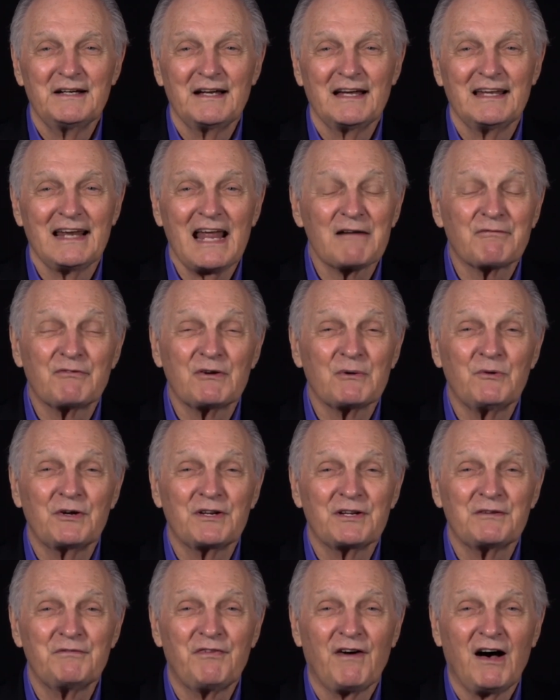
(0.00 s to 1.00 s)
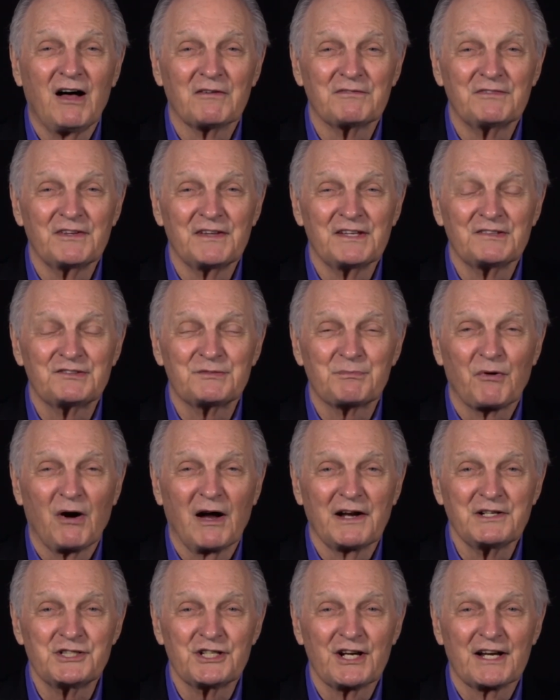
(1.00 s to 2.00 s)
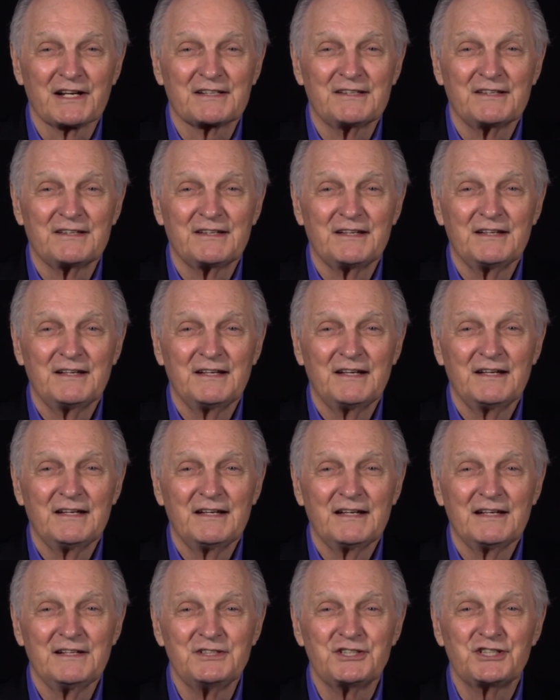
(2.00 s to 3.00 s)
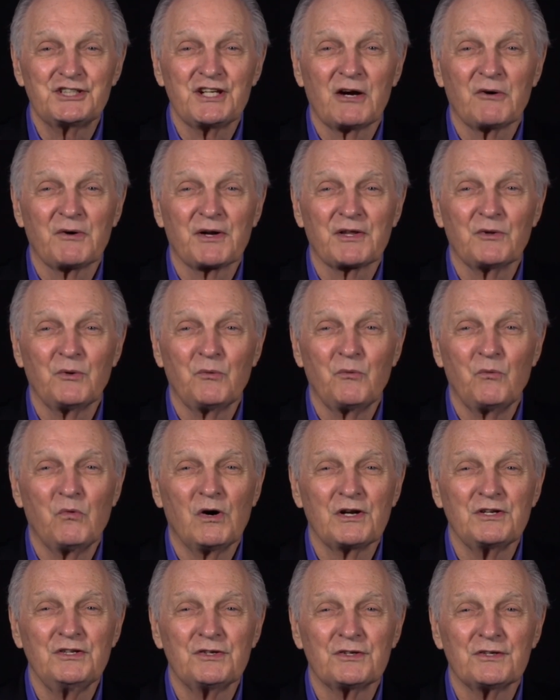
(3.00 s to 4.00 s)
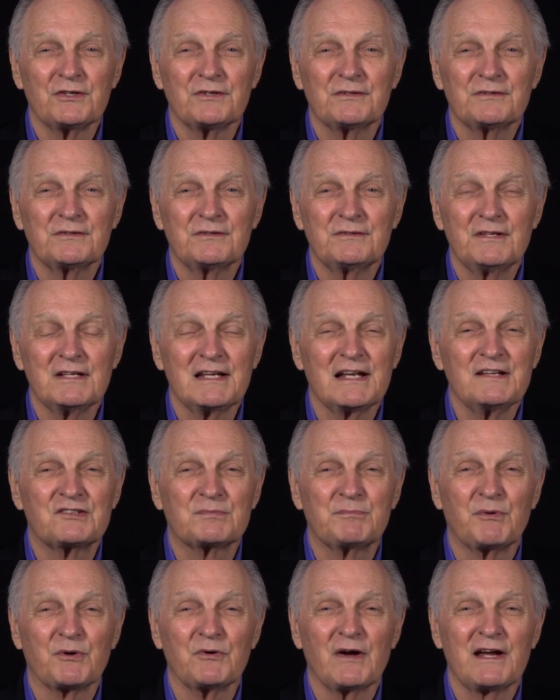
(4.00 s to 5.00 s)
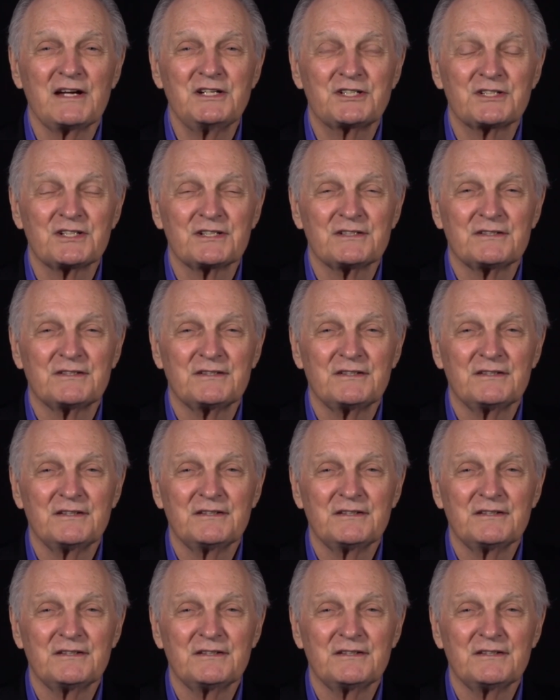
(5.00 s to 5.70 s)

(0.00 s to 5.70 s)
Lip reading: and everyone involved in this project in sharing the wonder, the inspiration,